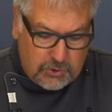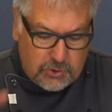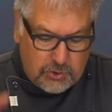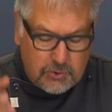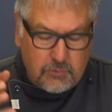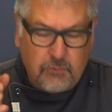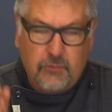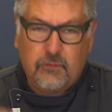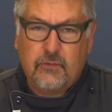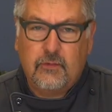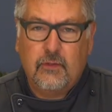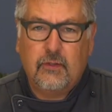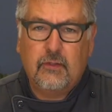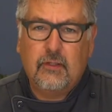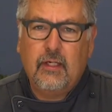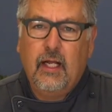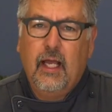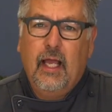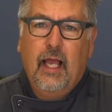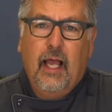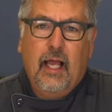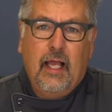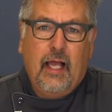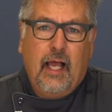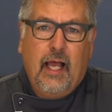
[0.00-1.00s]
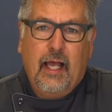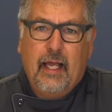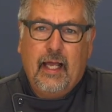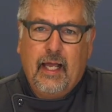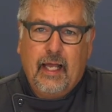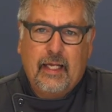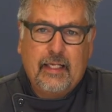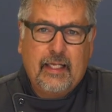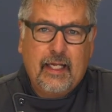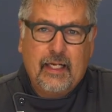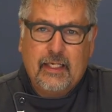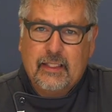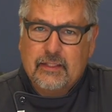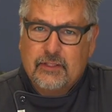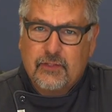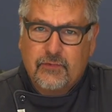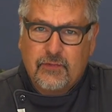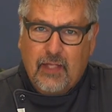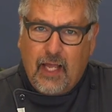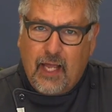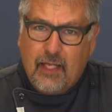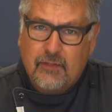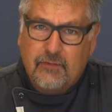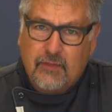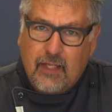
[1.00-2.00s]
juicier. Again, just
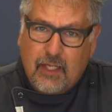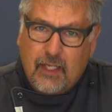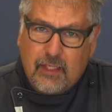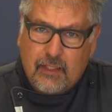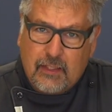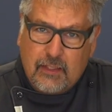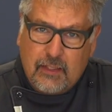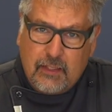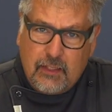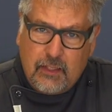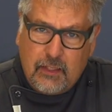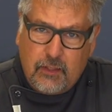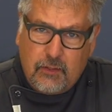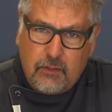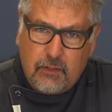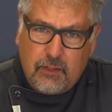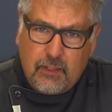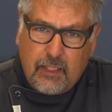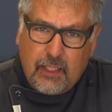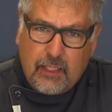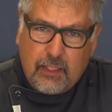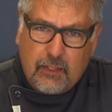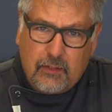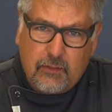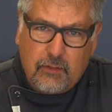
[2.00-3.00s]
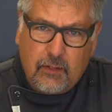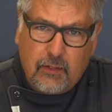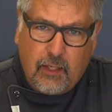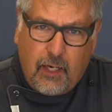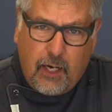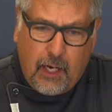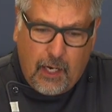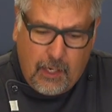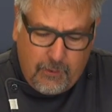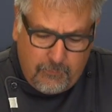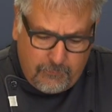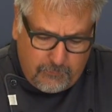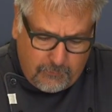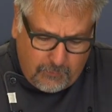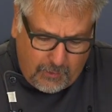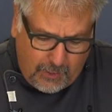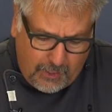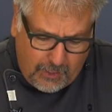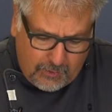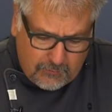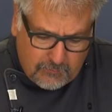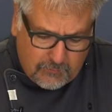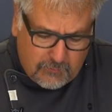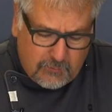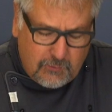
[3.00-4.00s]
adds that little layer of
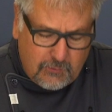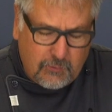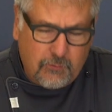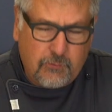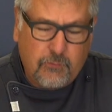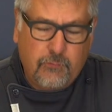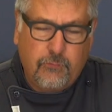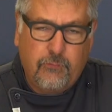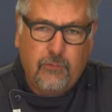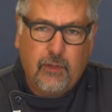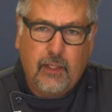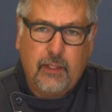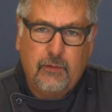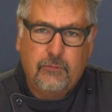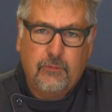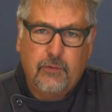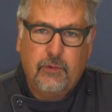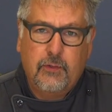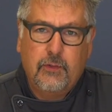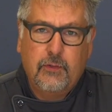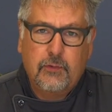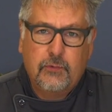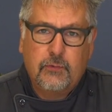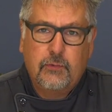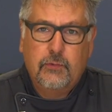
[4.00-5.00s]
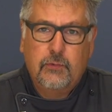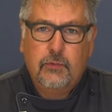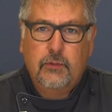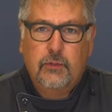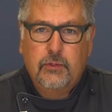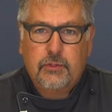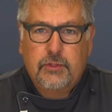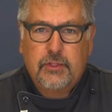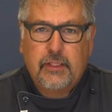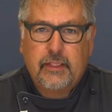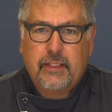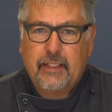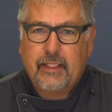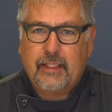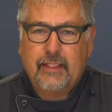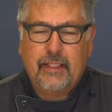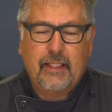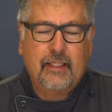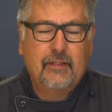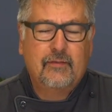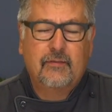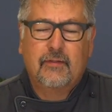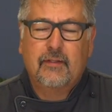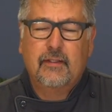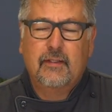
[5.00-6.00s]
extra flavor to your chicken.
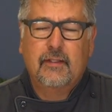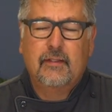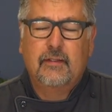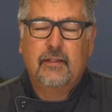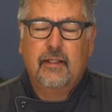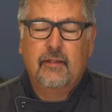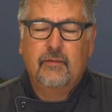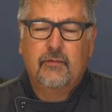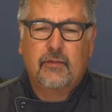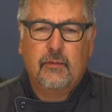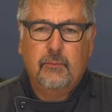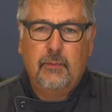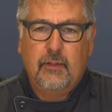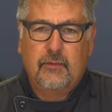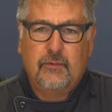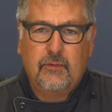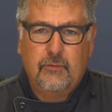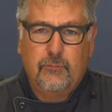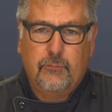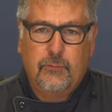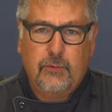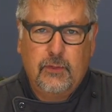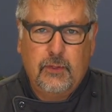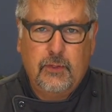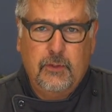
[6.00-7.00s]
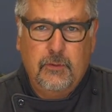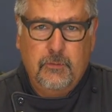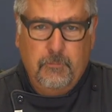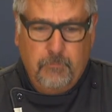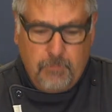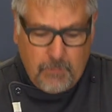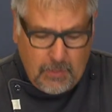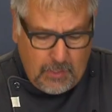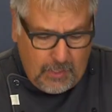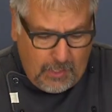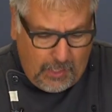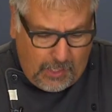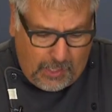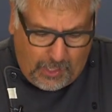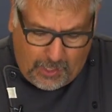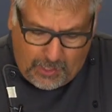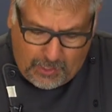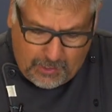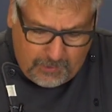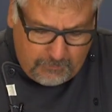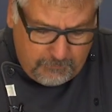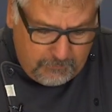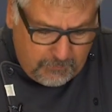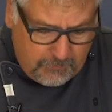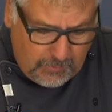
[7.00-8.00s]
It's gonna taste amazing for you.
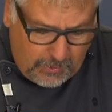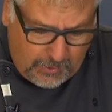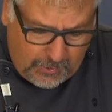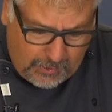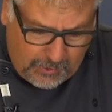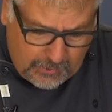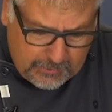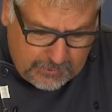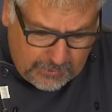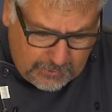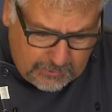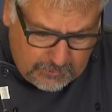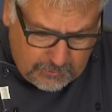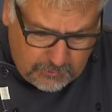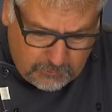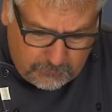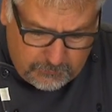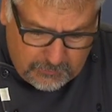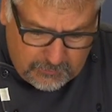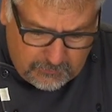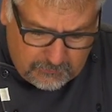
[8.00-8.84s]
Again, a little bit